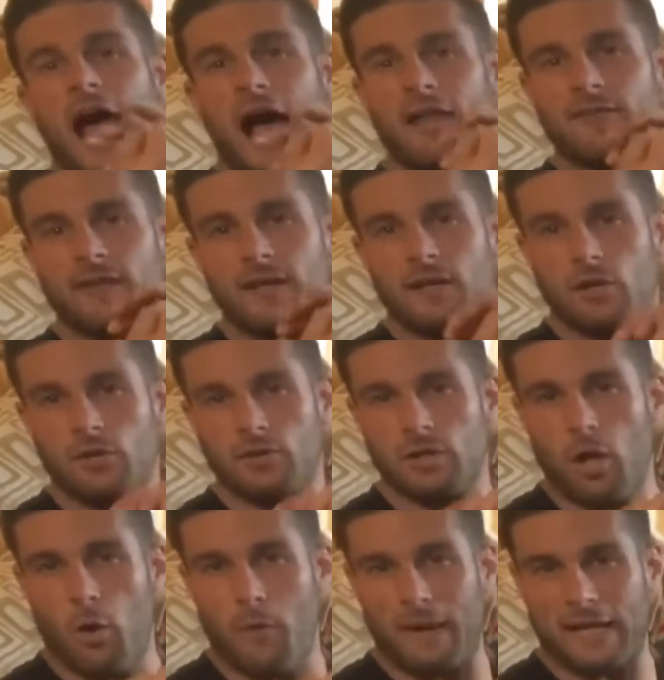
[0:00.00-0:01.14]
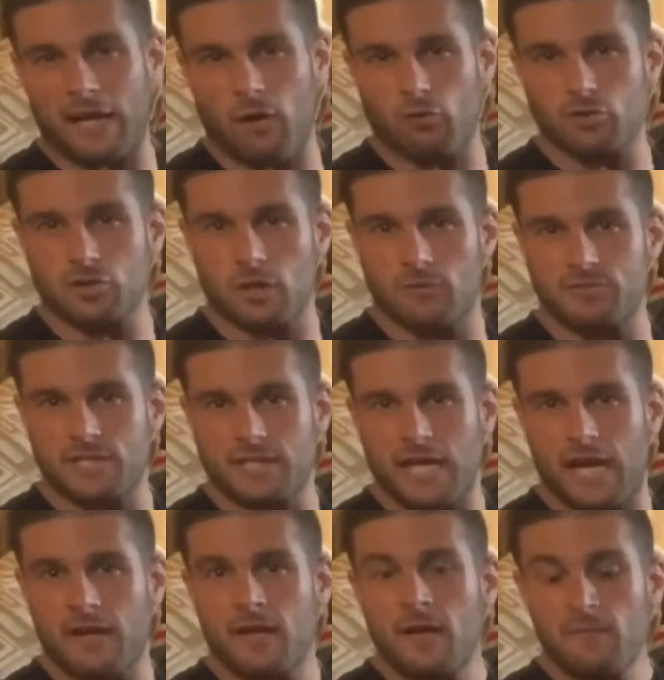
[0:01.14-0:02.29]
and then lower back out as slow as you
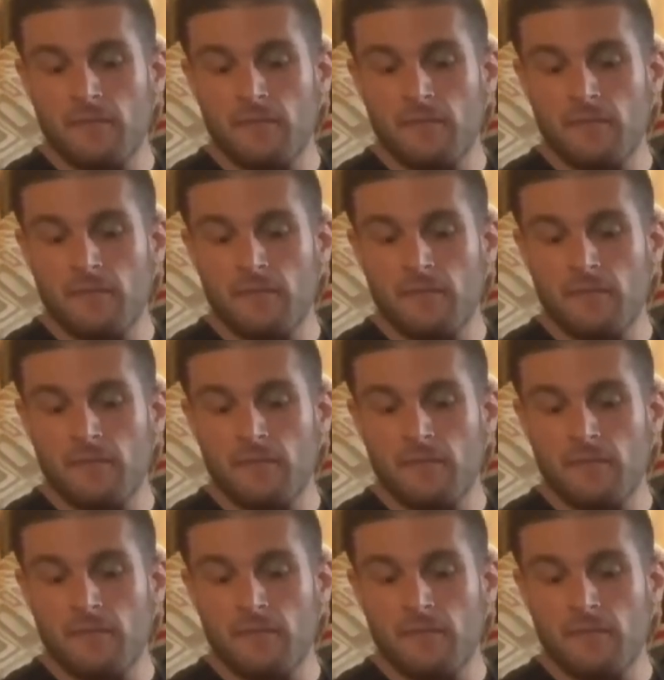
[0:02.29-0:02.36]
can.